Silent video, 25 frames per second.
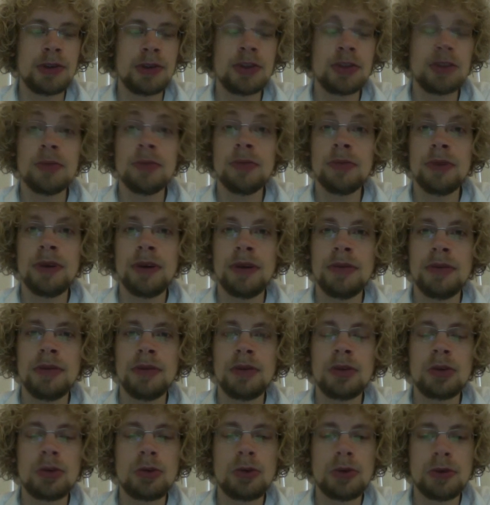some
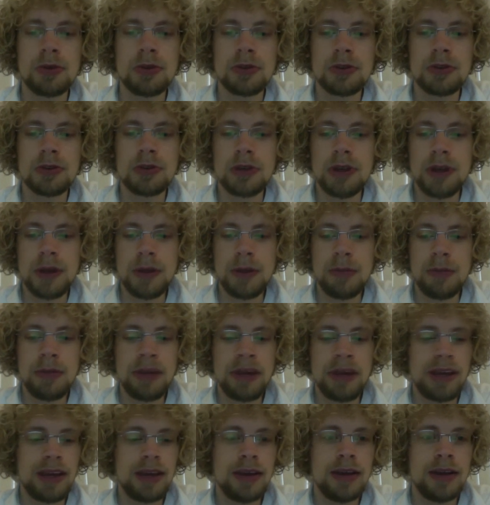tutorials
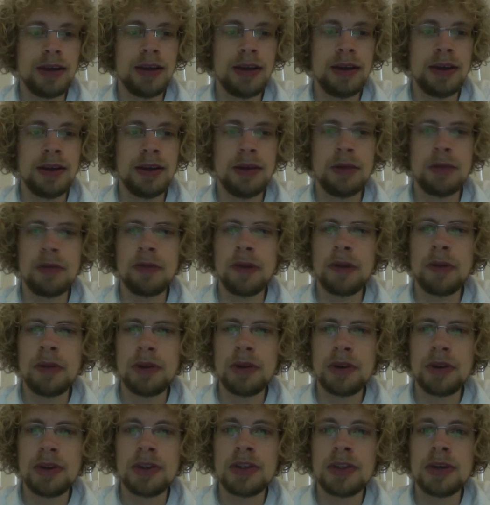back in
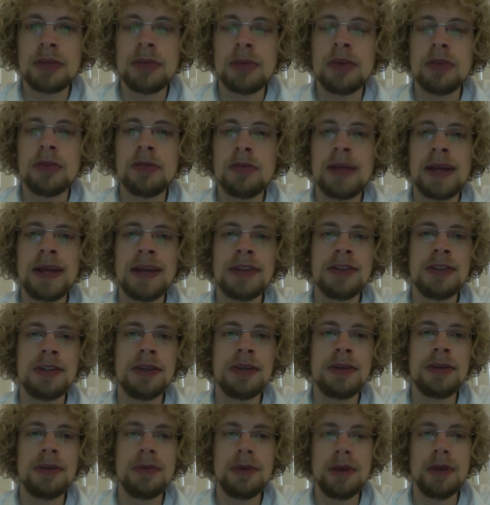November, December of
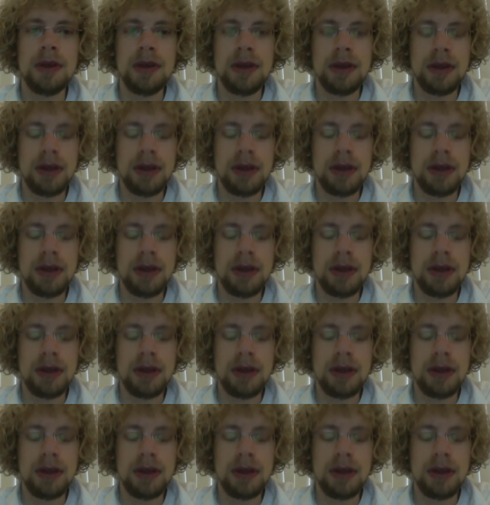last year,